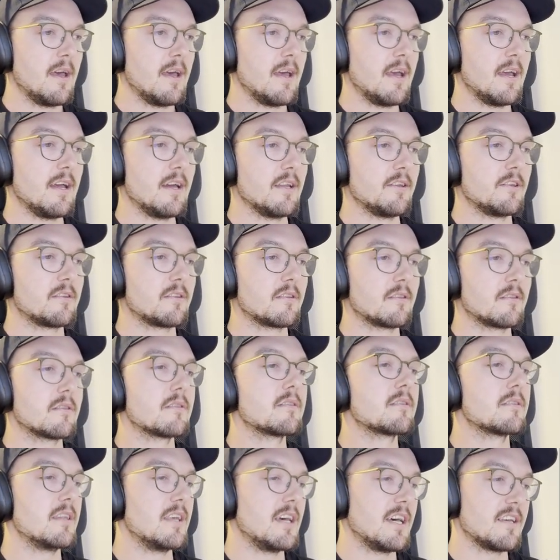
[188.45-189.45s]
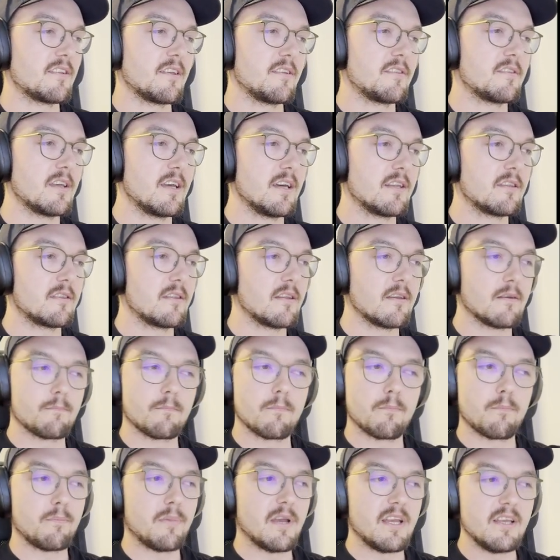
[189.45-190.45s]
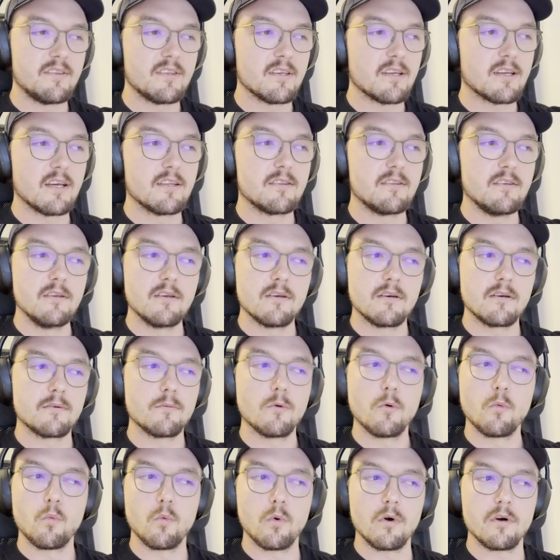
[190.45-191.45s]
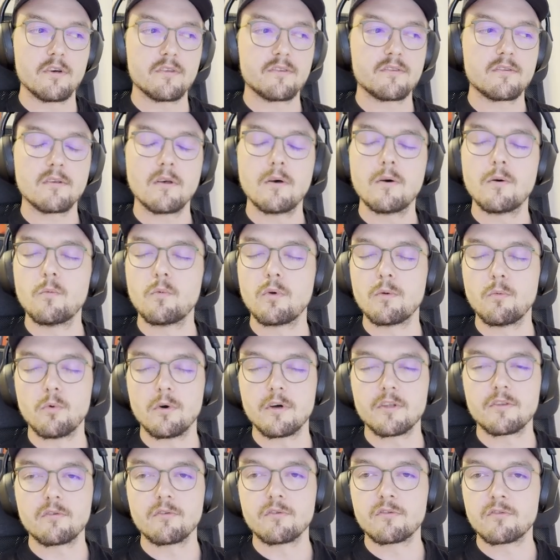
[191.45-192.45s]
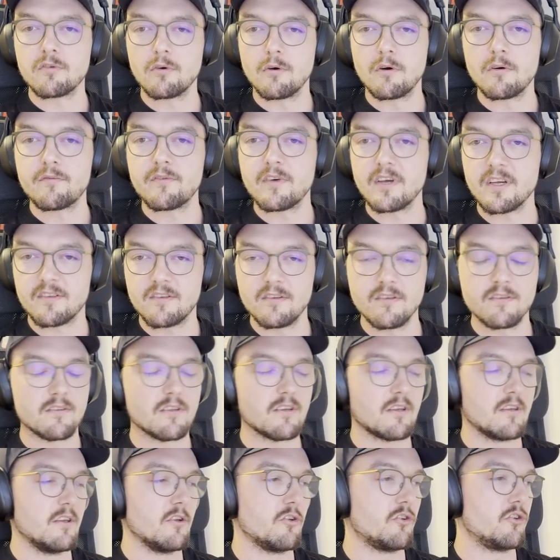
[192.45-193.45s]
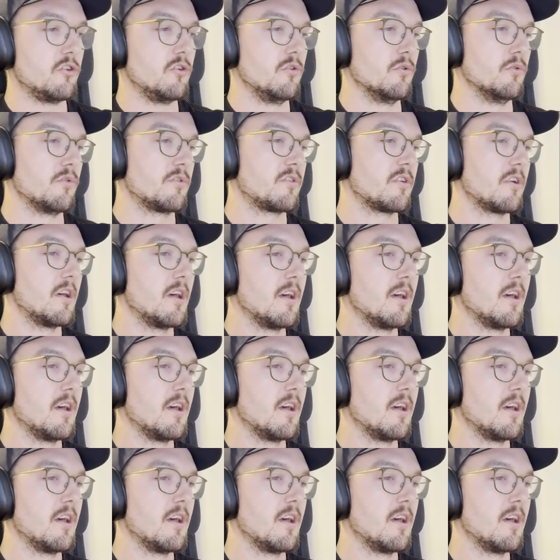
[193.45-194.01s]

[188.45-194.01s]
And as I said, the basic idea was we want to solve existing issues.